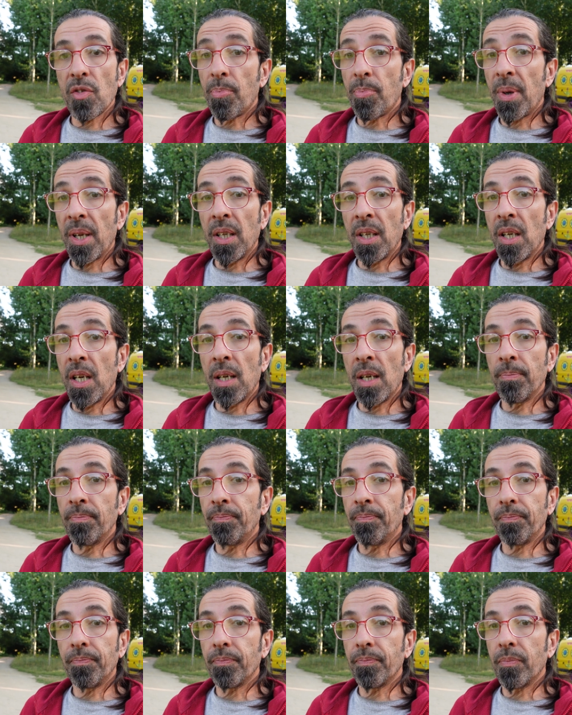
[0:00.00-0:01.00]
have been
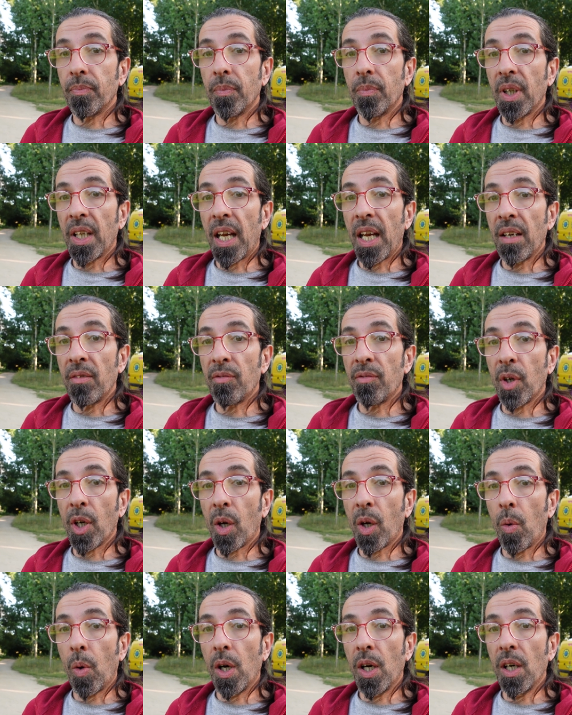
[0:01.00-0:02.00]
again very
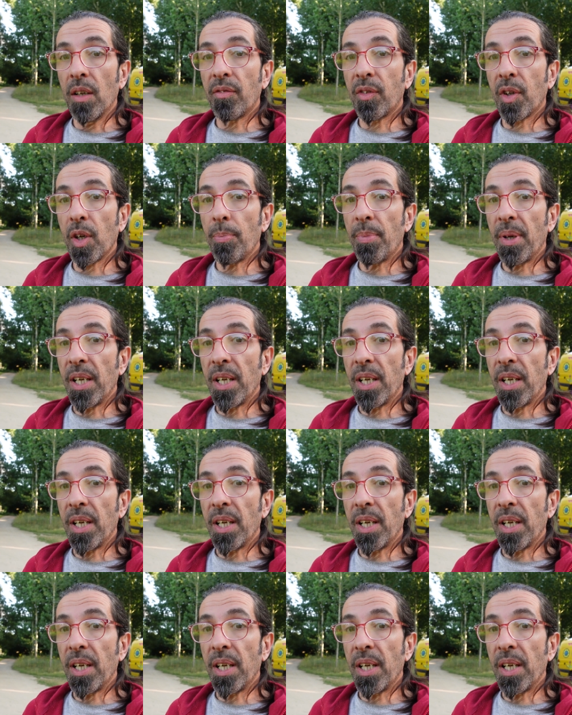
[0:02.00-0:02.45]
quiet, very